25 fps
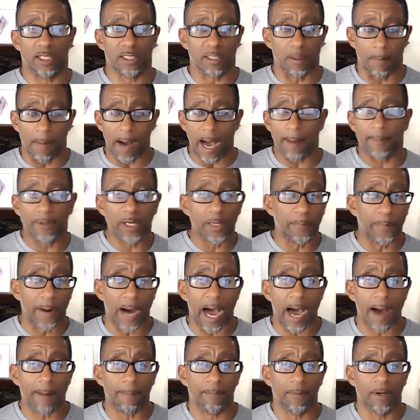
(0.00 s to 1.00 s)
It's a mom and a
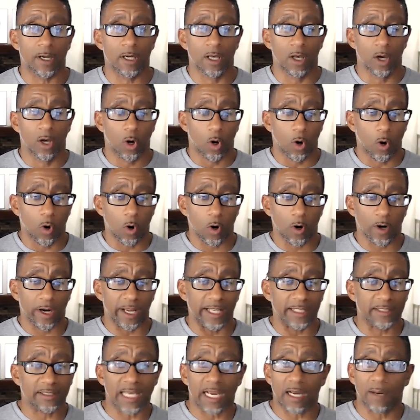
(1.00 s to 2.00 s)
pop, or
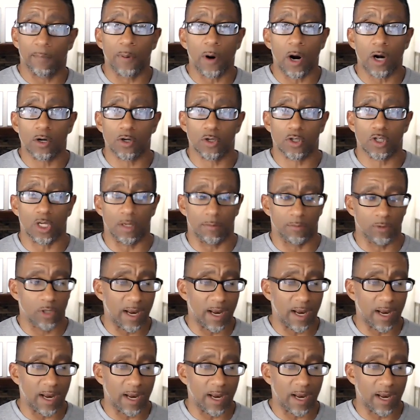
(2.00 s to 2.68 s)
it's like a partnership.